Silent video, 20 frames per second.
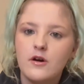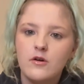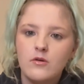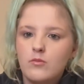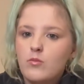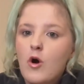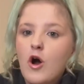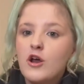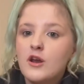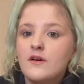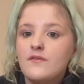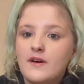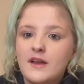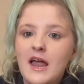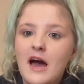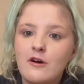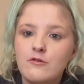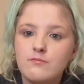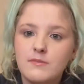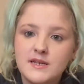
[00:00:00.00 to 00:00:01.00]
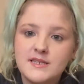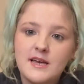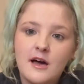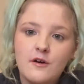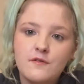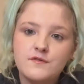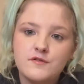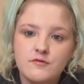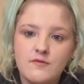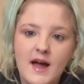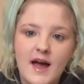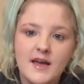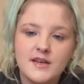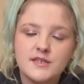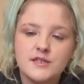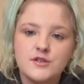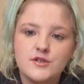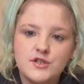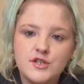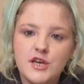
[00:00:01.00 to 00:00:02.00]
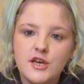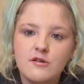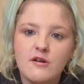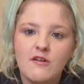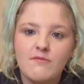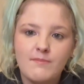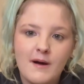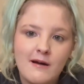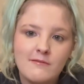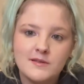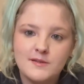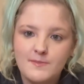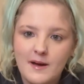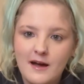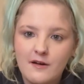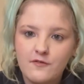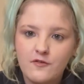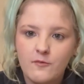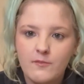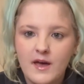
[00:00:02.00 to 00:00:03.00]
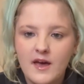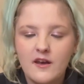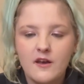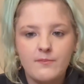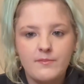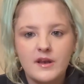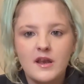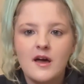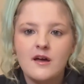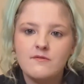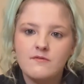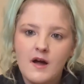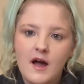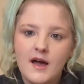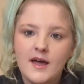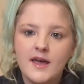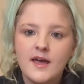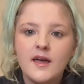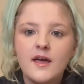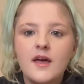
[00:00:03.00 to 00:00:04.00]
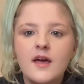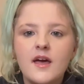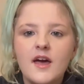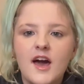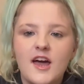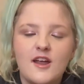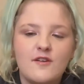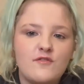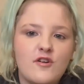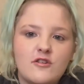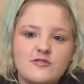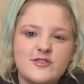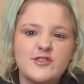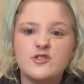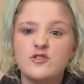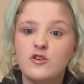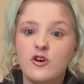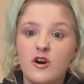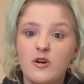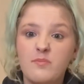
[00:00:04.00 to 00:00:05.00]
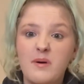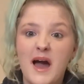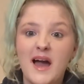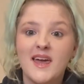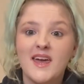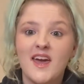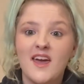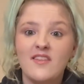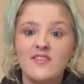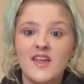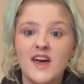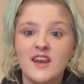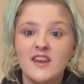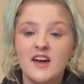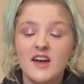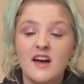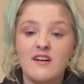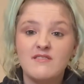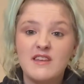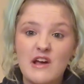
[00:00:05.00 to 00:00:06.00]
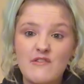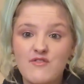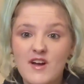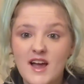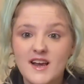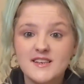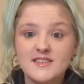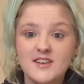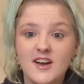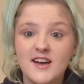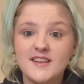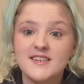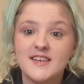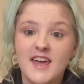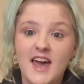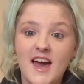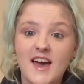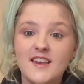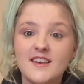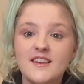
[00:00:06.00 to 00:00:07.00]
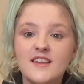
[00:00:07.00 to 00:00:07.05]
One, I've allowed myself to rest, and two, I've bounced back from it and I've been like, right, and I've not just thought, oh, pack it in then, like I'll never exercise again,